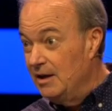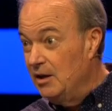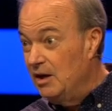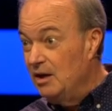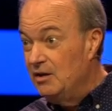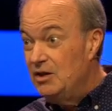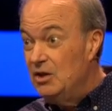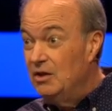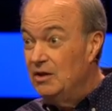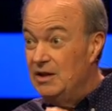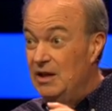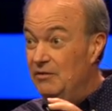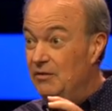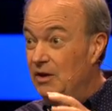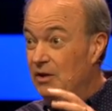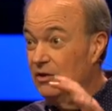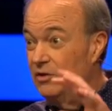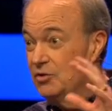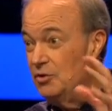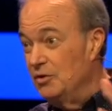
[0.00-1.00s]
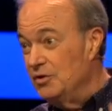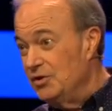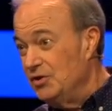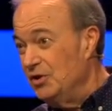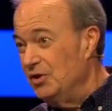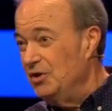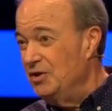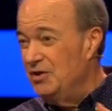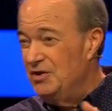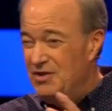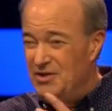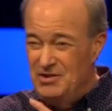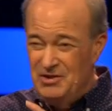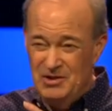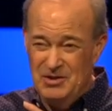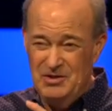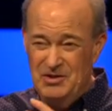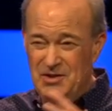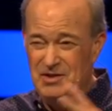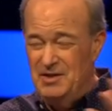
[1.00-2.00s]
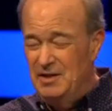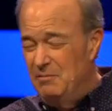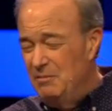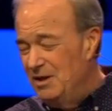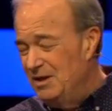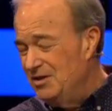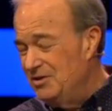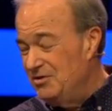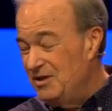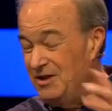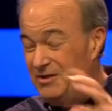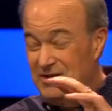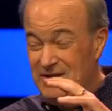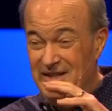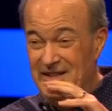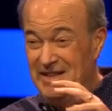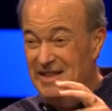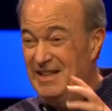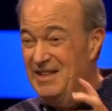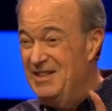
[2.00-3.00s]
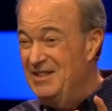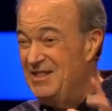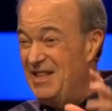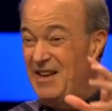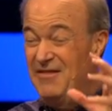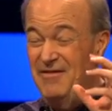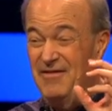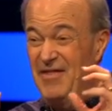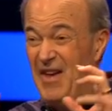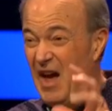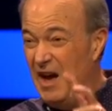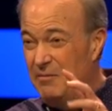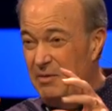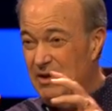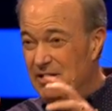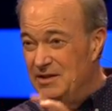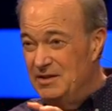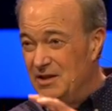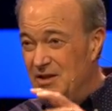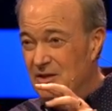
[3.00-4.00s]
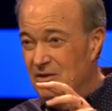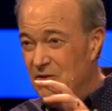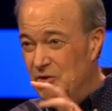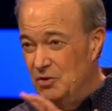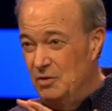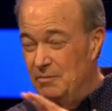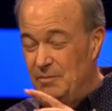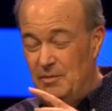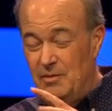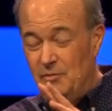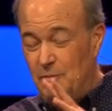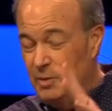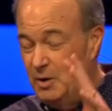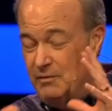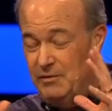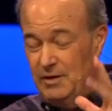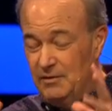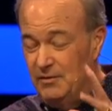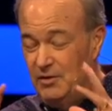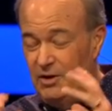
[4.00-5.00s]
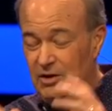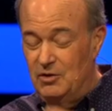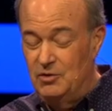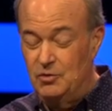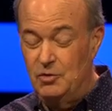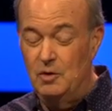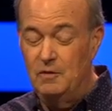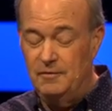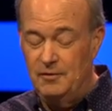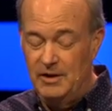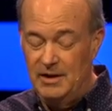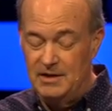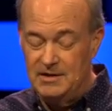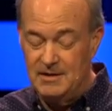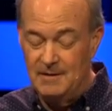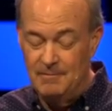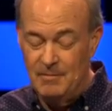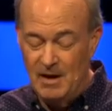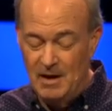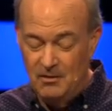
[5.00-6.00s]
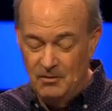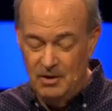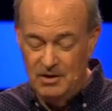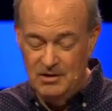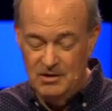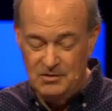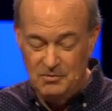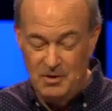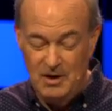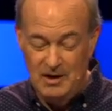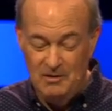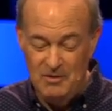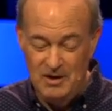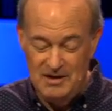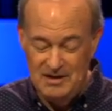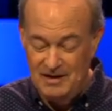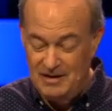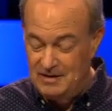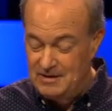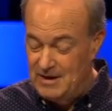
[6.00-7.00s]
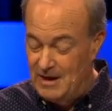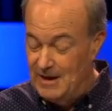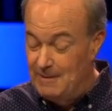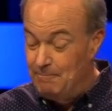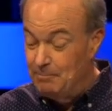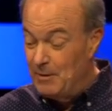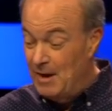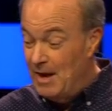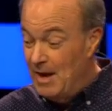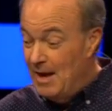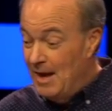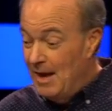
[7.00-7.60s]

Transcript: You can even control surgeons and nurses and administrators. Like, it is a fabulous, perfect for control freaks, which is what I was at the time.